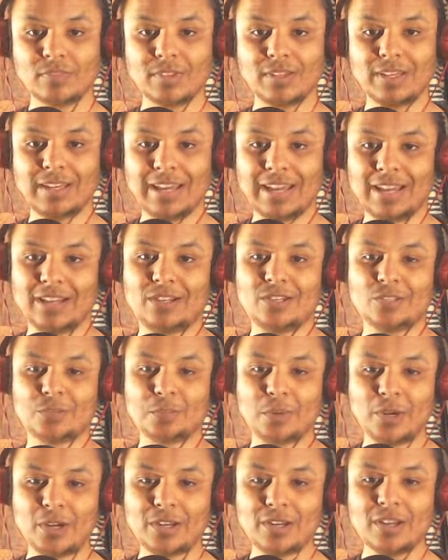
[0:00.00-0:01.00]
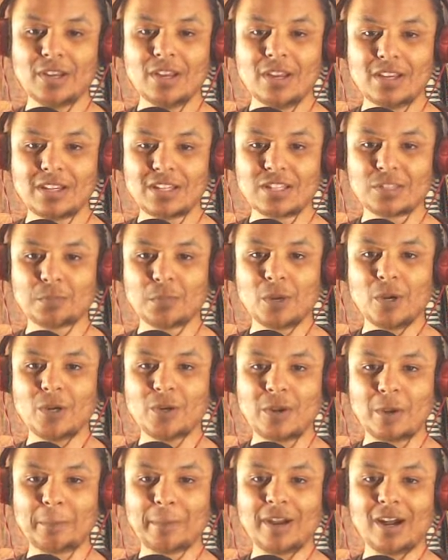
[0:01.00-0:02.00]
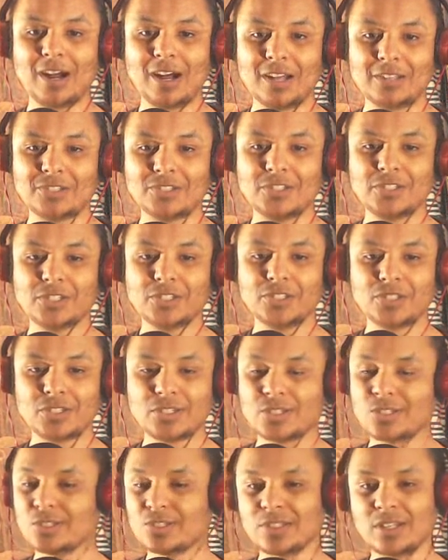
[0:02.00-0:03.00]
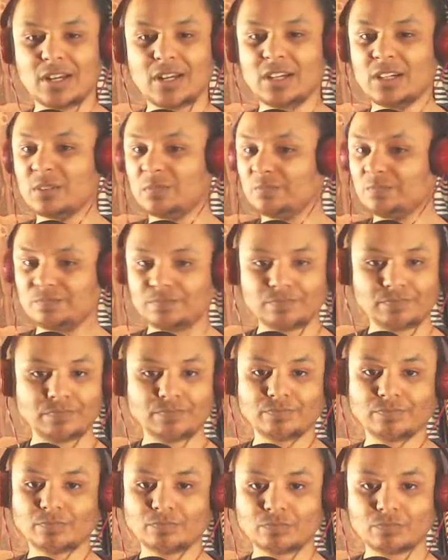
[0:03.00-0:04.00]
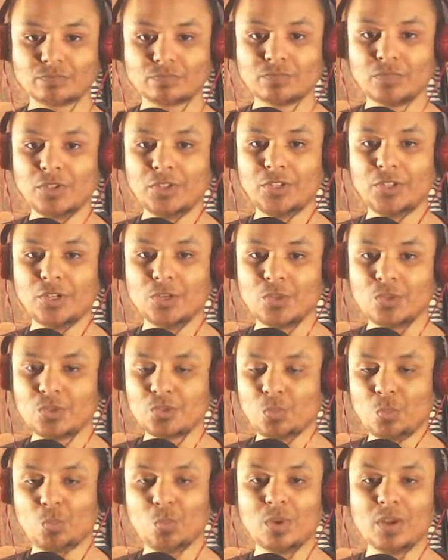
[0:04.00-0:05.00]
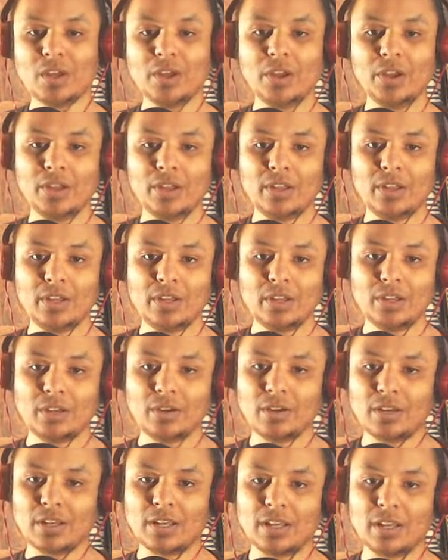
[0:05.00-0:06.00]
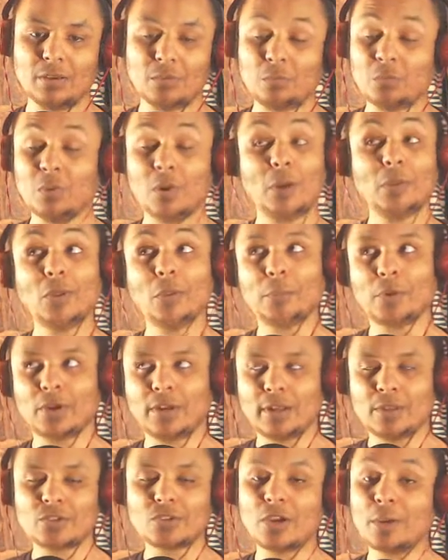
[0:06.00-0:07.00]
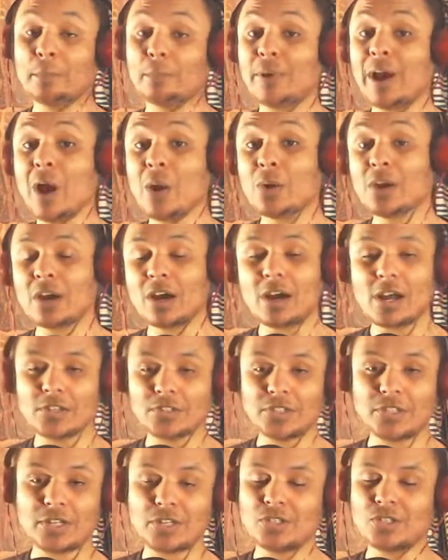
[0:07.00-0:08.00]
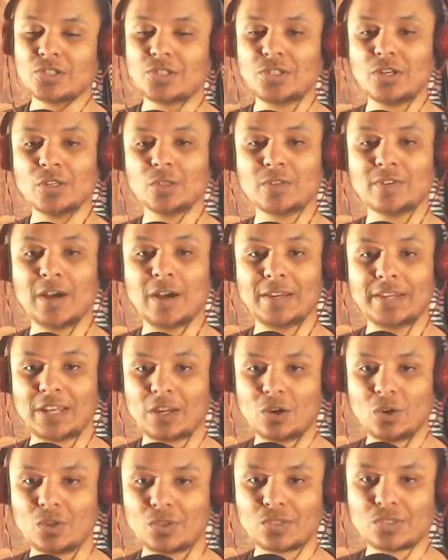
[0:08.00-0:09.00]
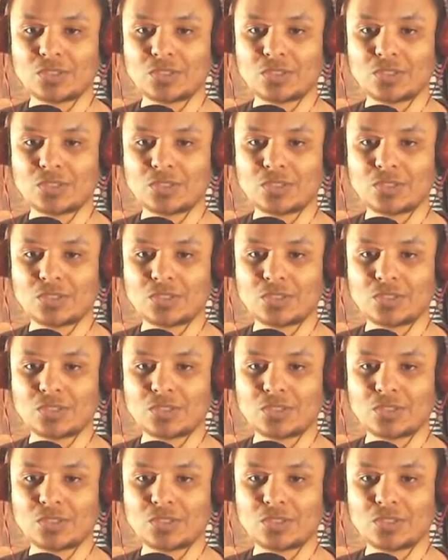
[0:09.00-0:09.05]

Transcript: Yeah, because program cards you can just use. Not program, sorry, brown cards you can just use without any costs.